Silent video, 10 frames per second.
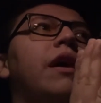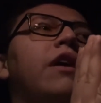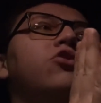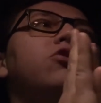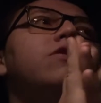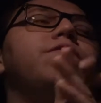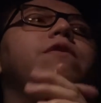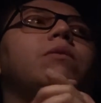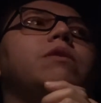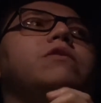I actually
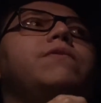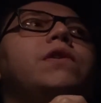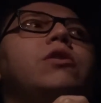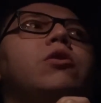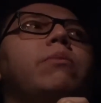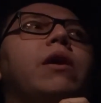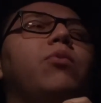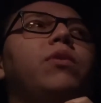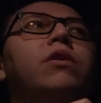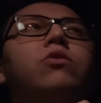filmed this video about a
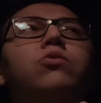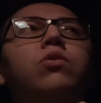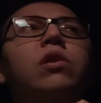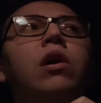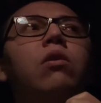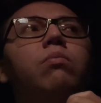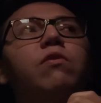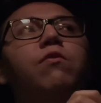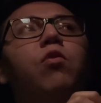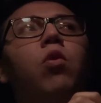week or two ago
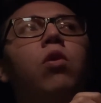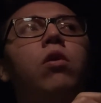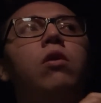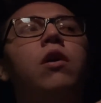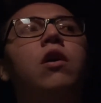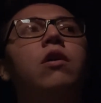before